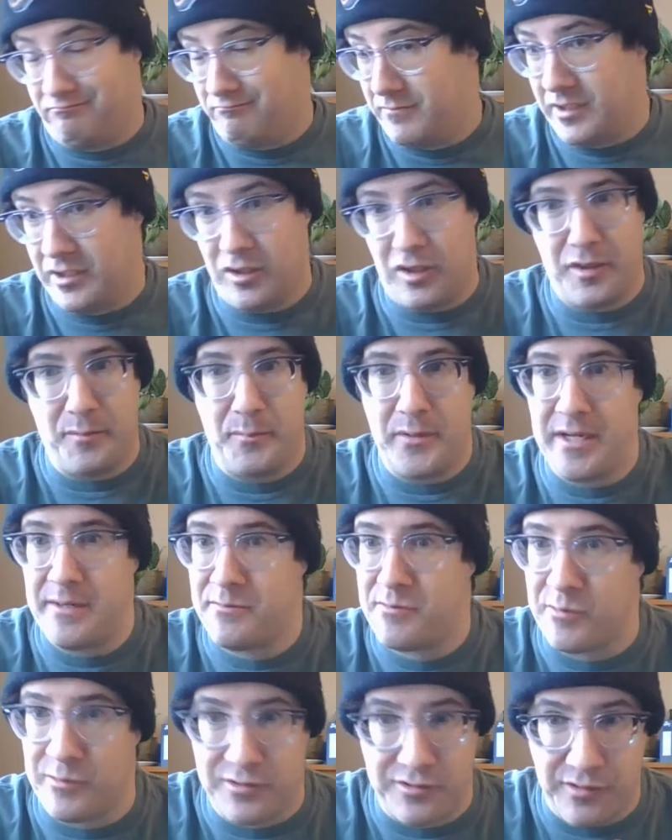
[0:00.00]
you know, the
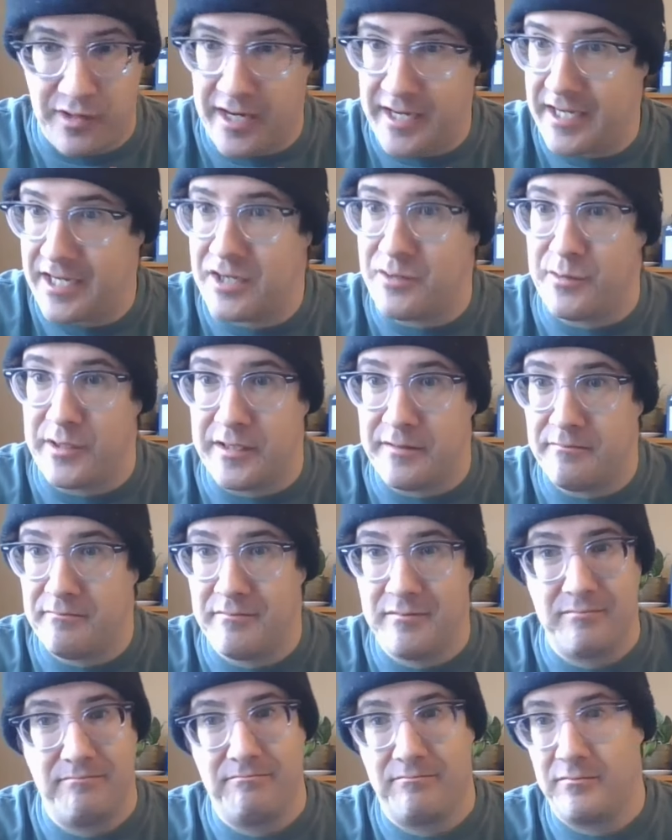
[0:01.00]
Biebs was right into it.
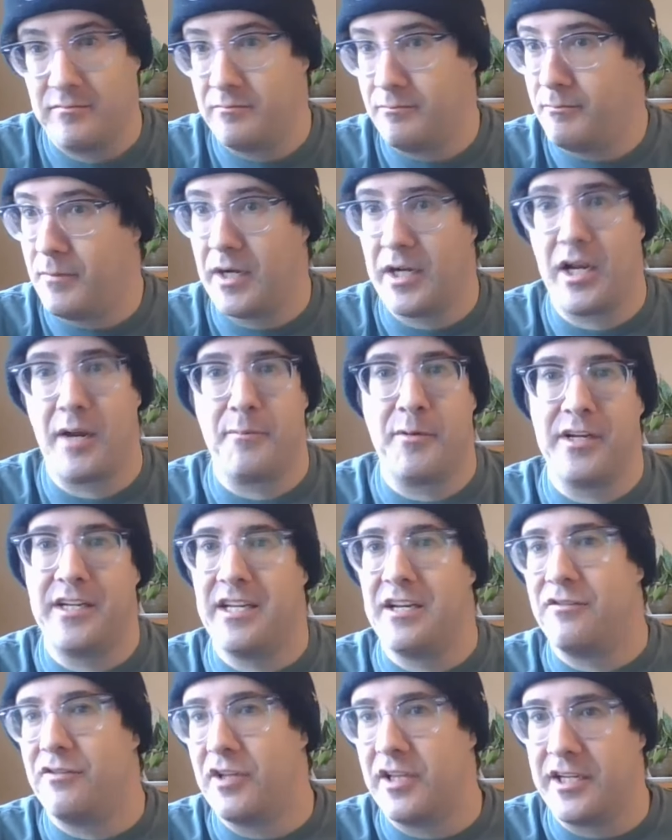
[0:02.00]
Montgomery
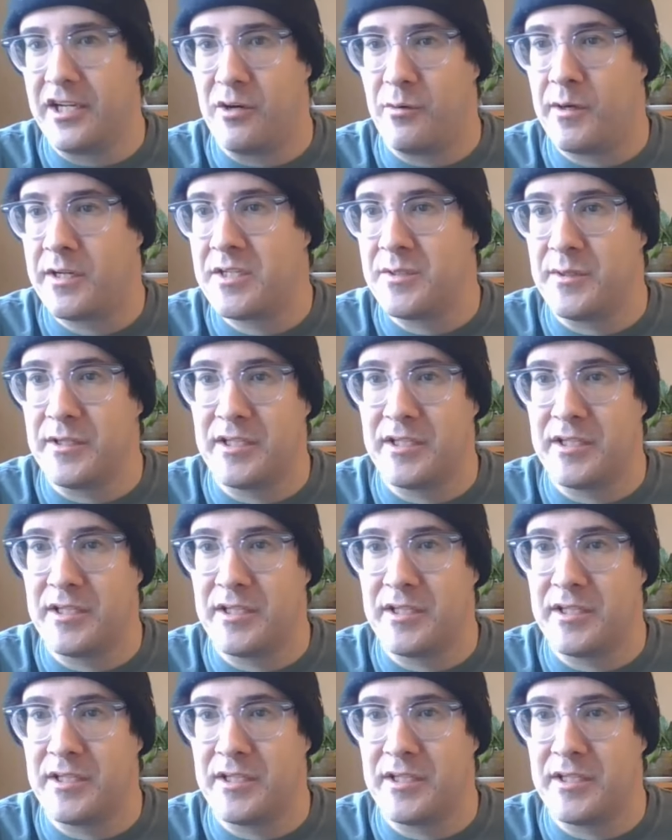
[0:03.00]
didn't really know what to